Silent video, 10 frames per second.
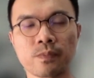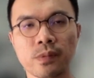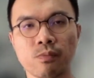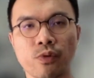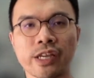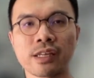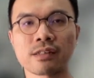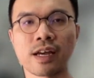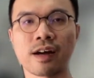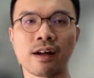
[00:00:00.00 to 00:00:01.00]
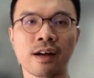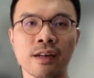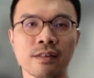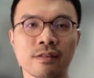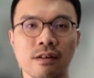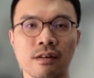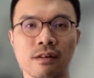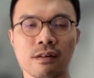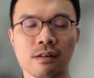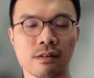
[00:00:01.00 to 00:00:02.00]
Breaking ties
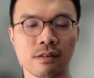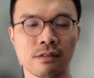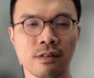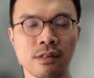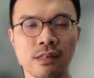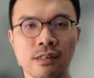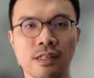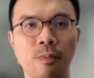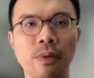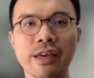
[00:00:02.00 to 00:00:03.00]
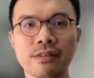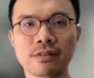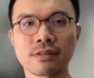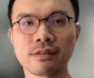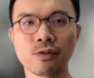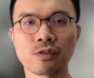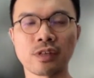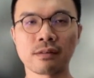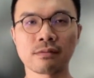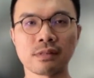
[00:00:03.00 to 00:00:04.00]
or debates
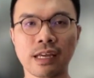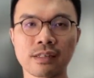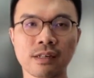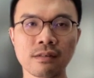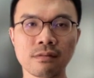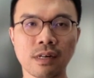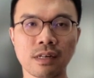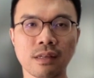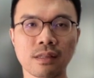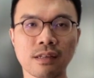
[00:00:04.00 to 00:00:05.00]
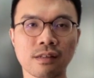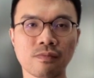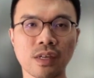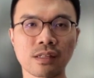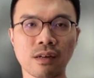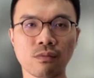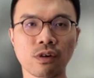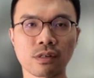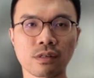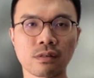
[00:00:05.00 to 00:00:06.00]
using data. I think that's something that
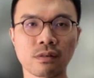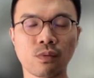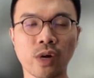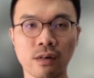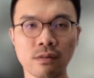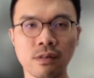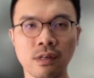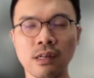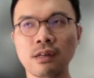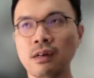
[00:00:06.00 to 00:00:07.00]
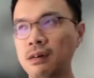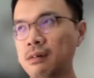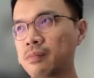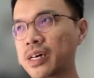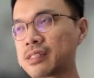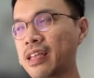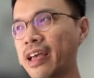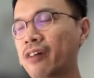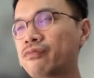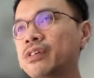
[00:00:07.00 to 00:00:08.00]
works well. But
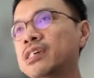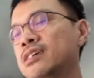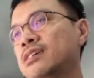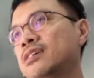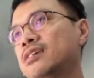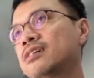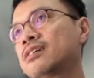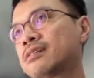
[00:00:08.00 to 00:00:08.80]
everything